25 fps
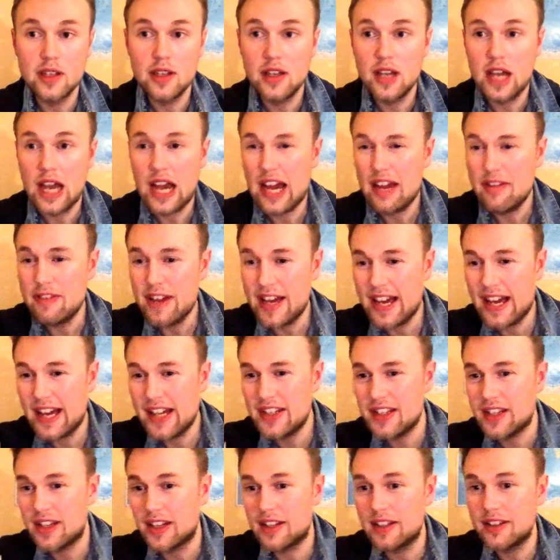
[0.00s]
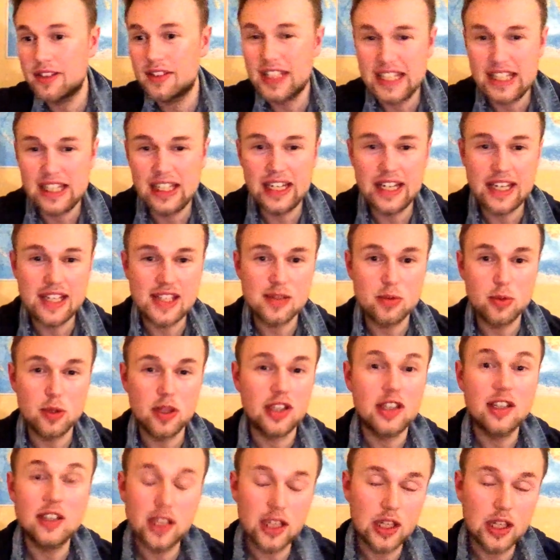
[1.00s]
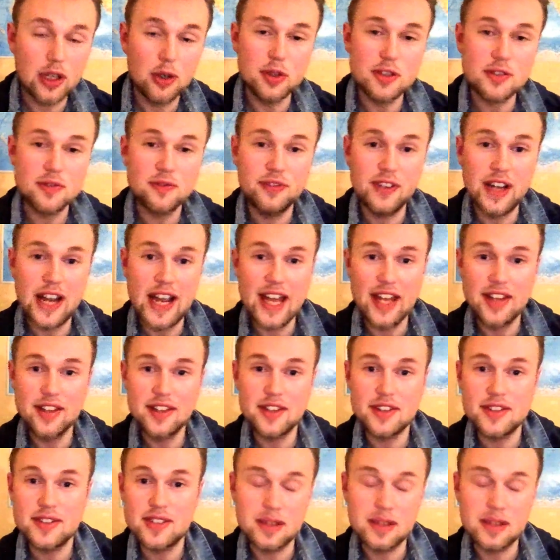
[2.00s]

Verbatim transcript: I've had dealings with close friends